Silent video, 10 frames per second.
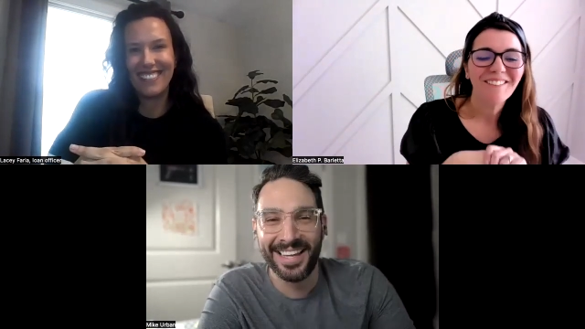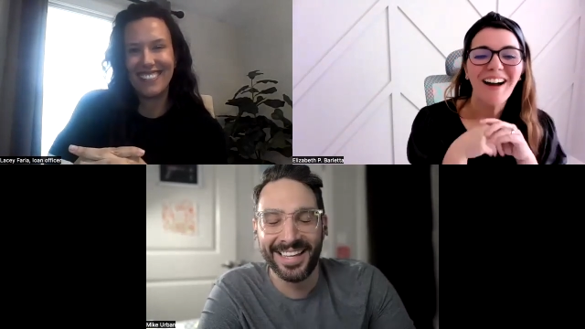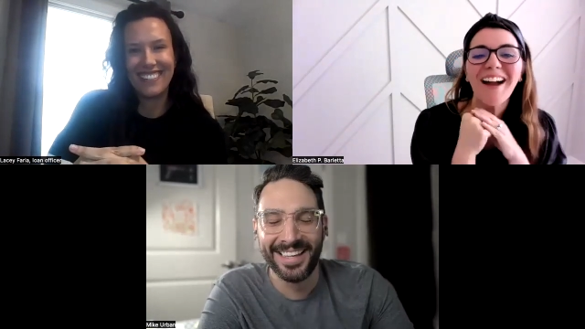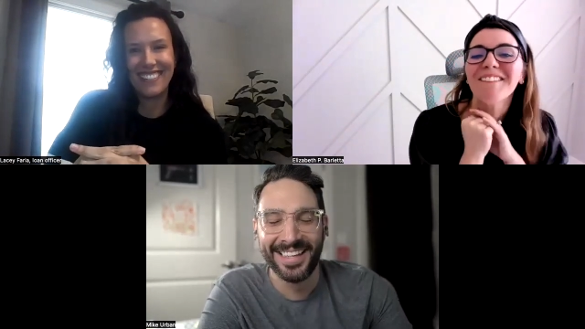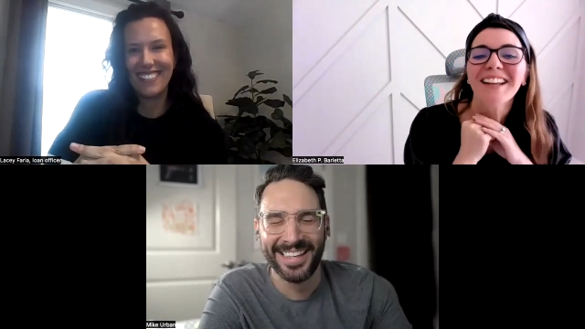
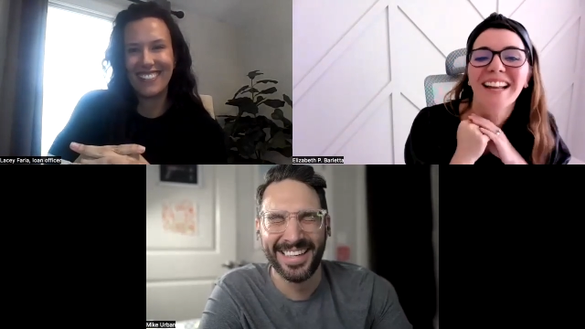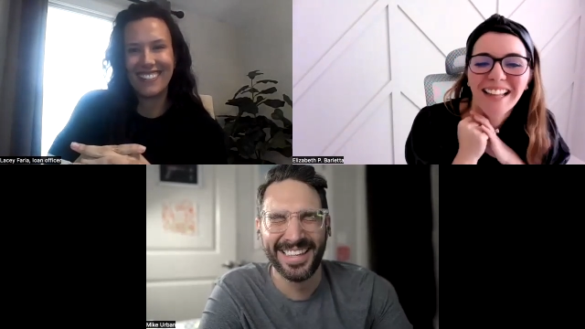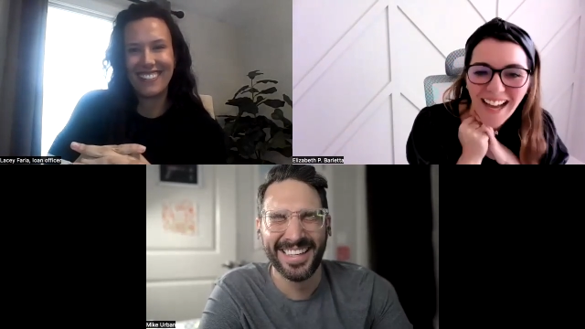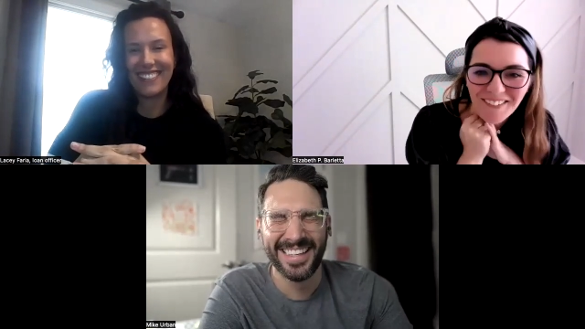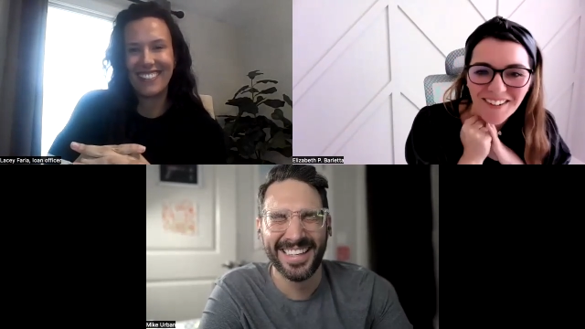Speaker 1: Well, I want,
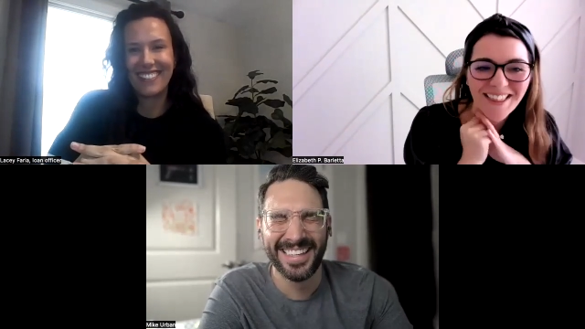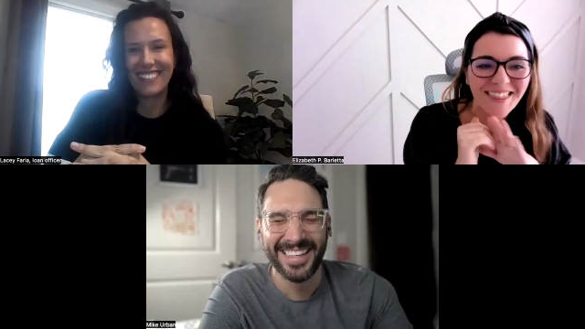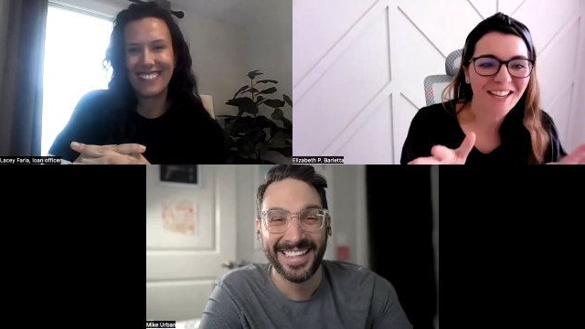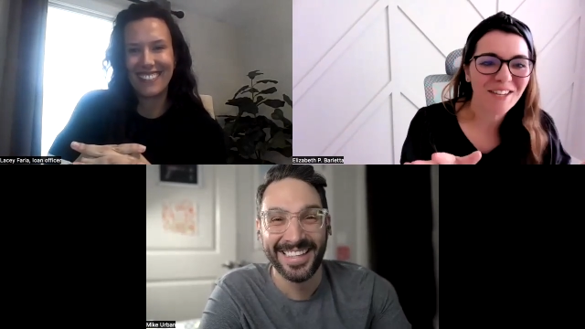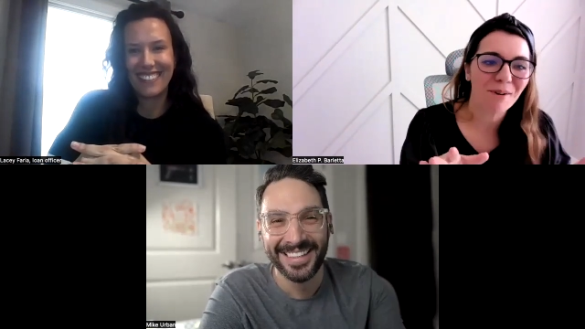I want to
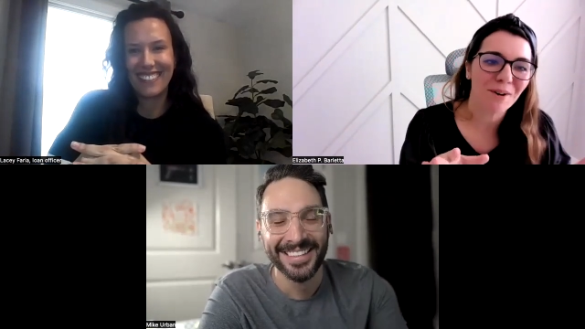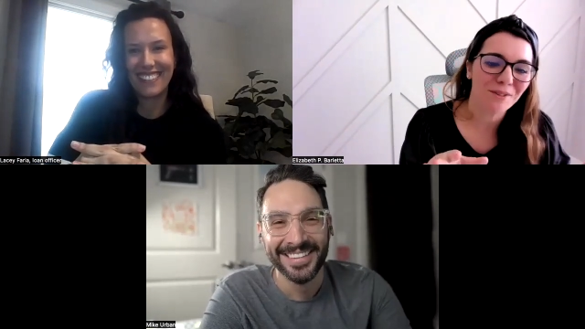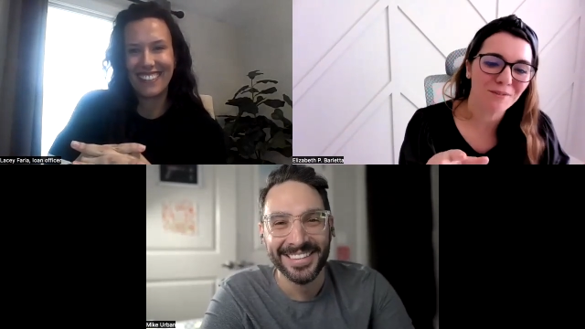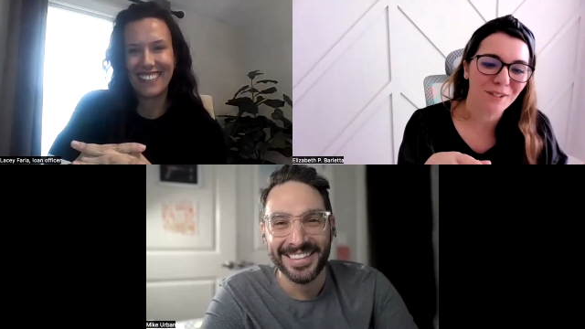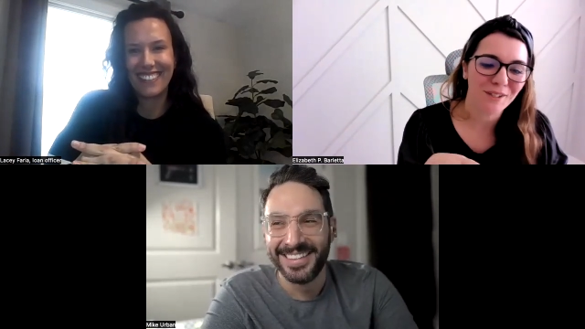thank you
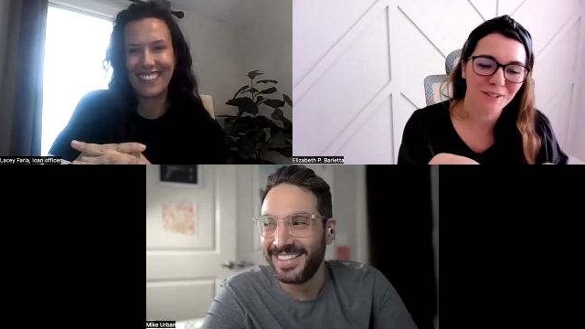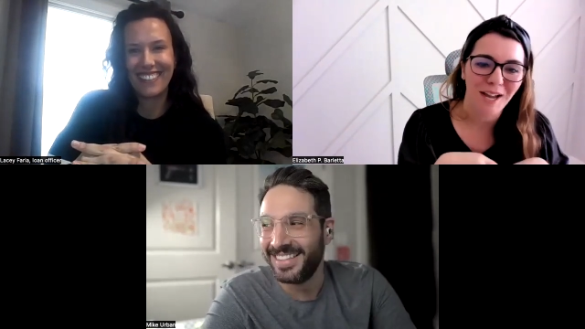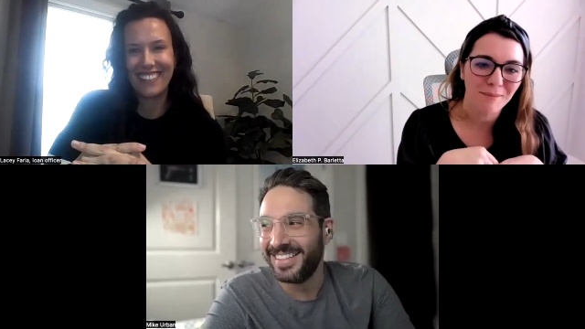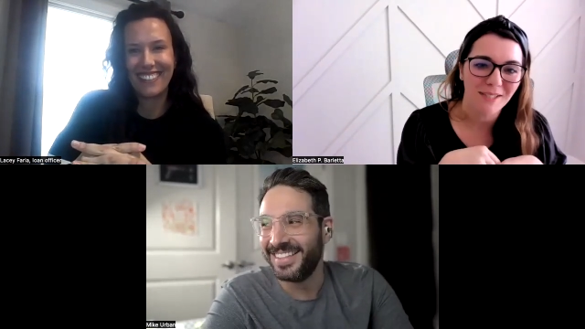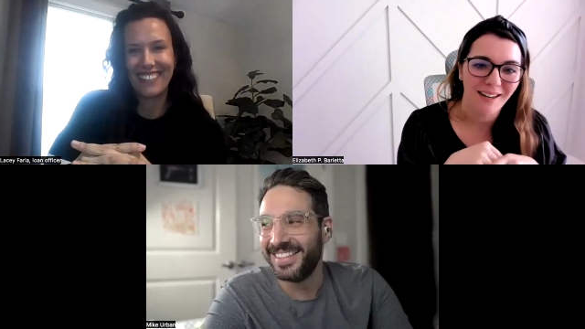both for your
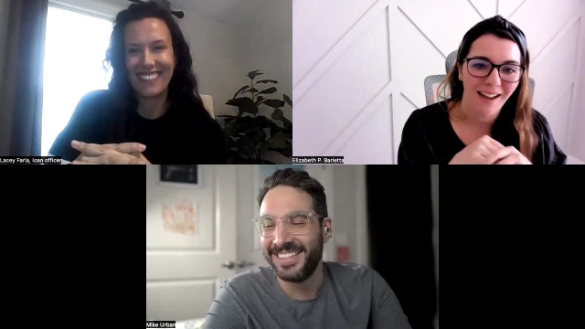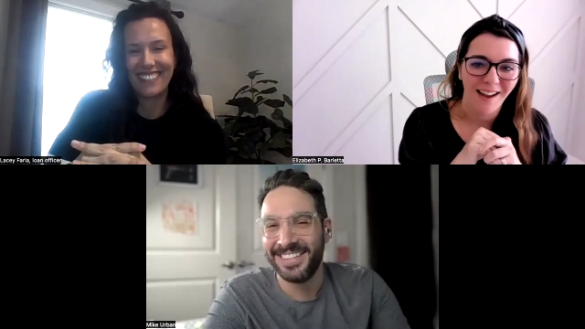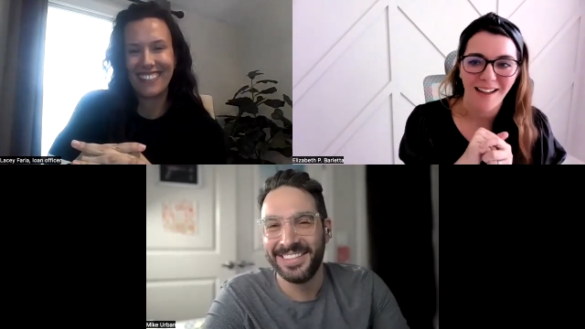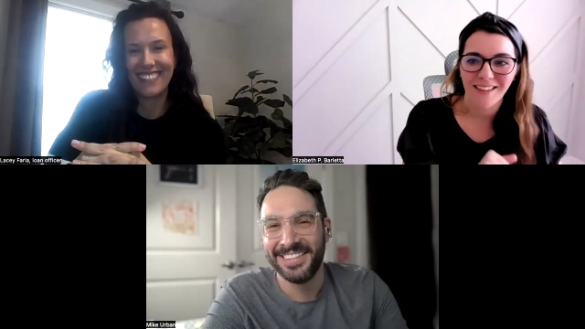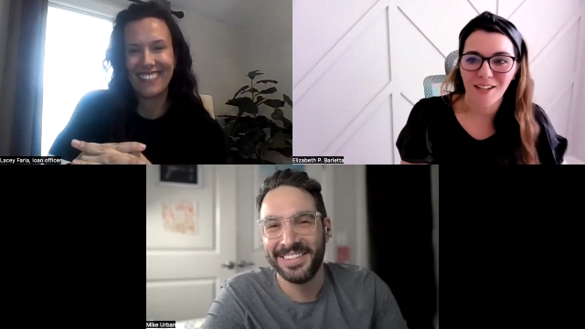time
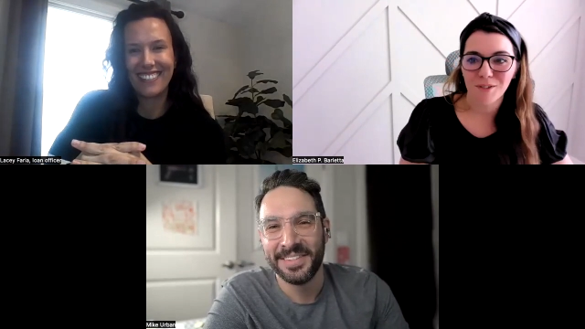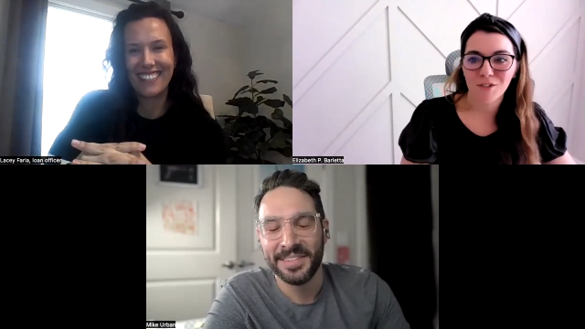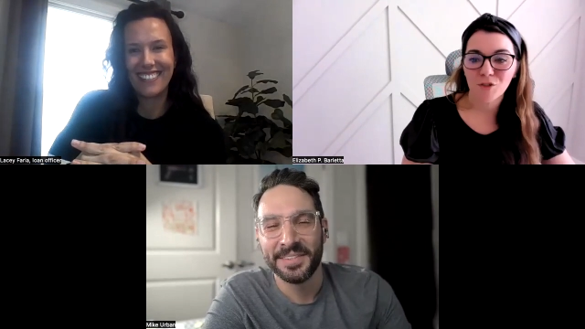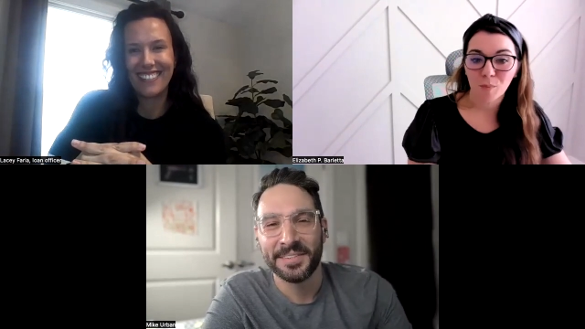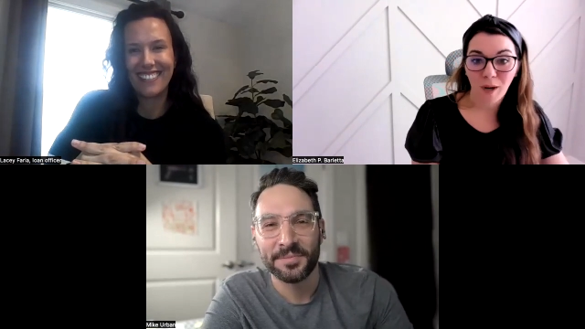today. I think it
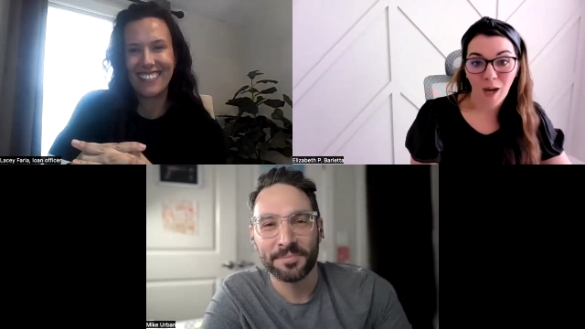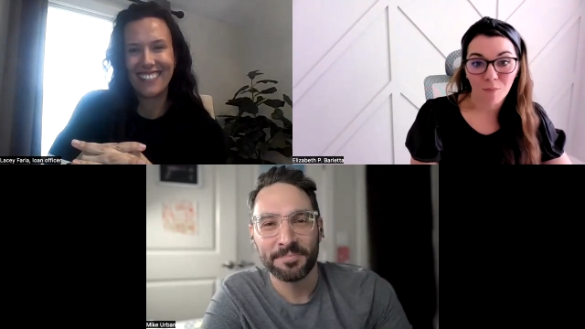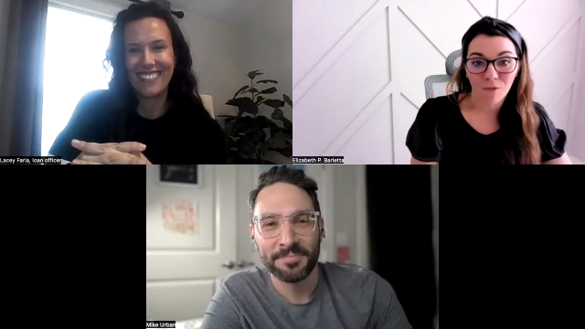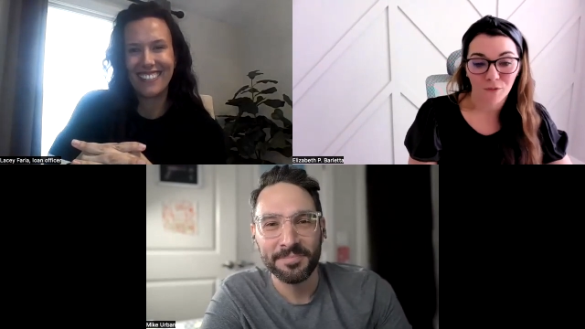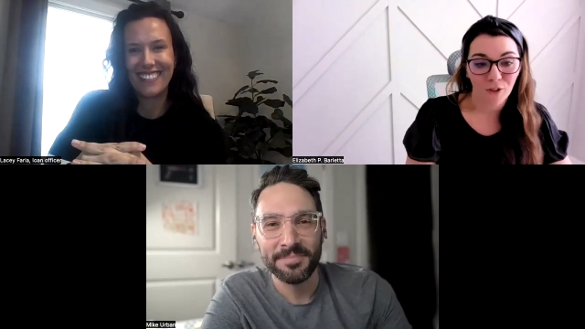was super
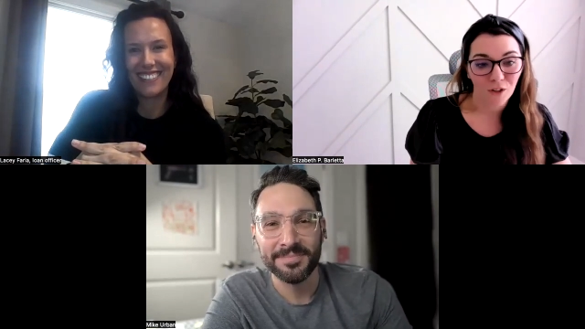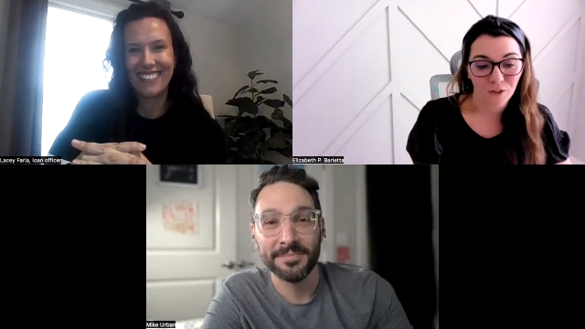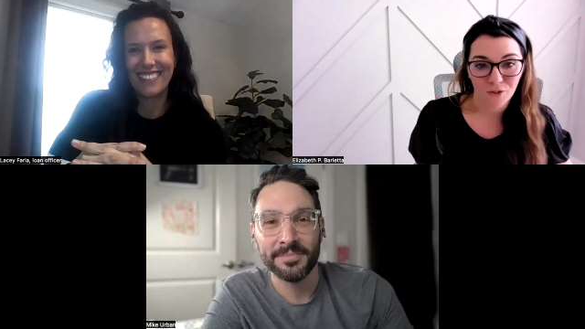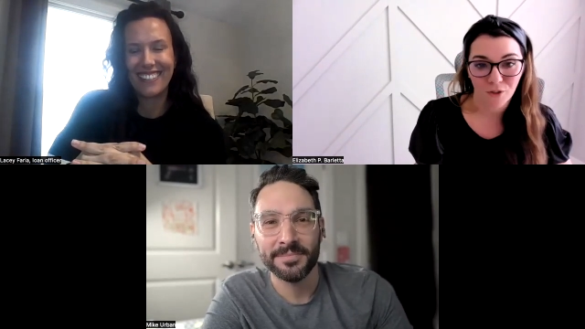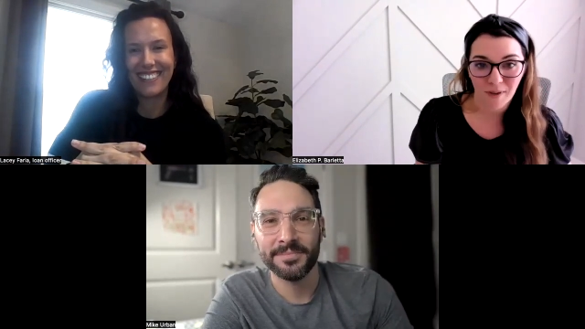helpful for all
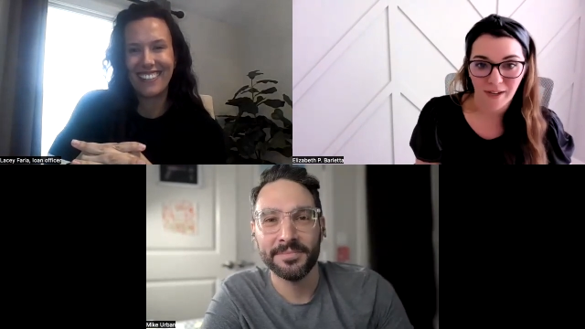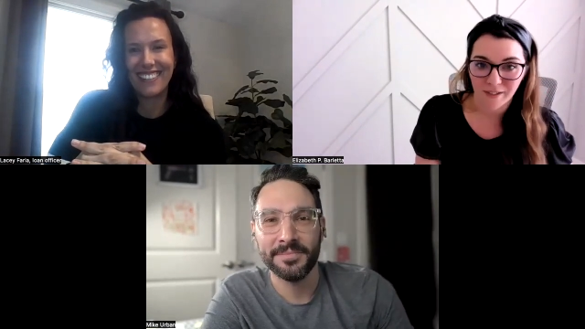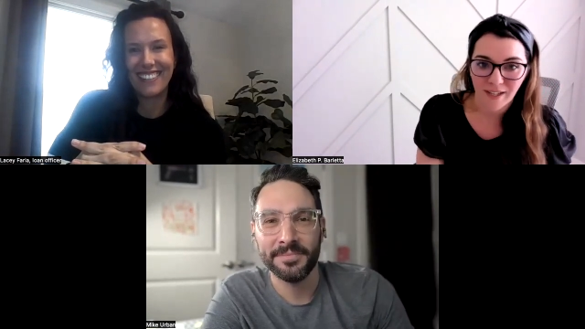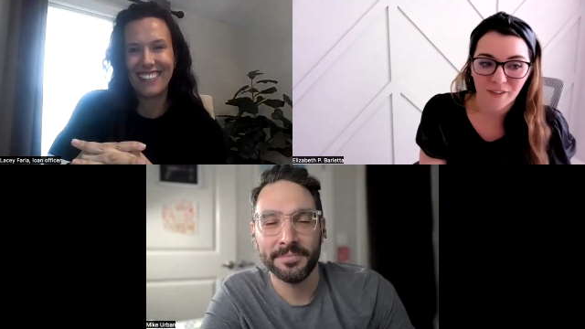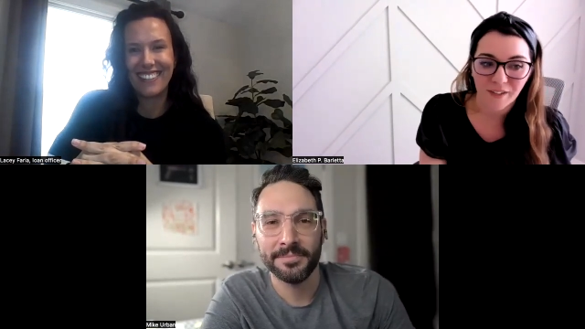those home
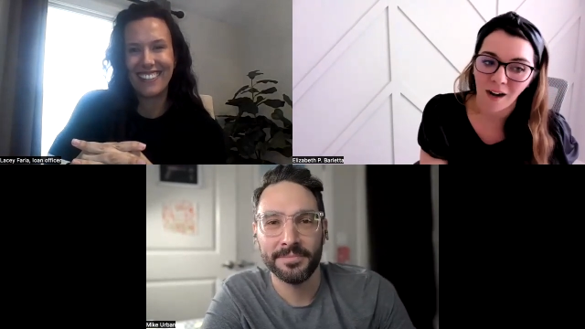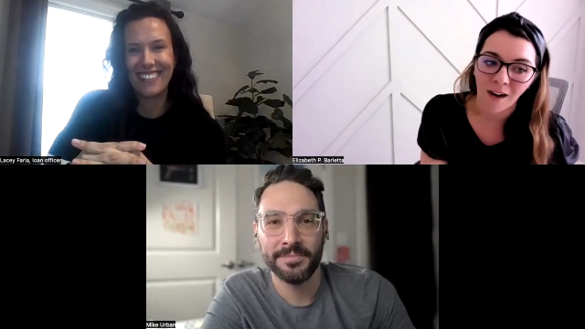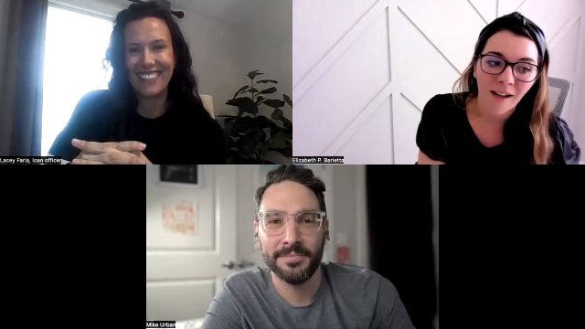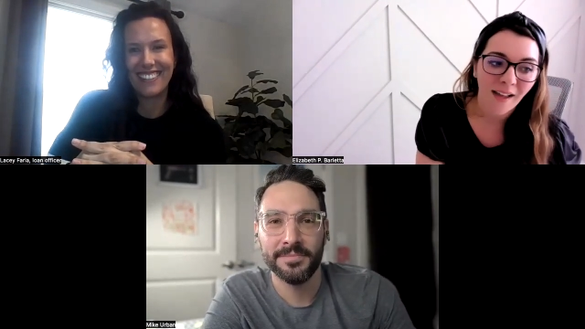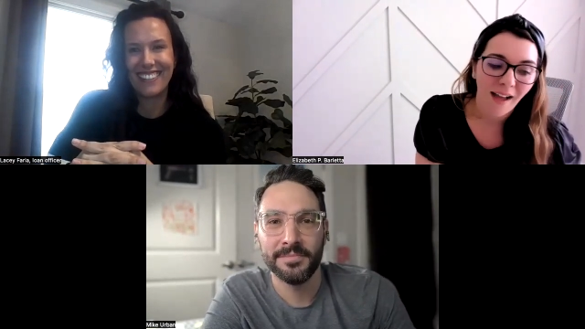buyers out there.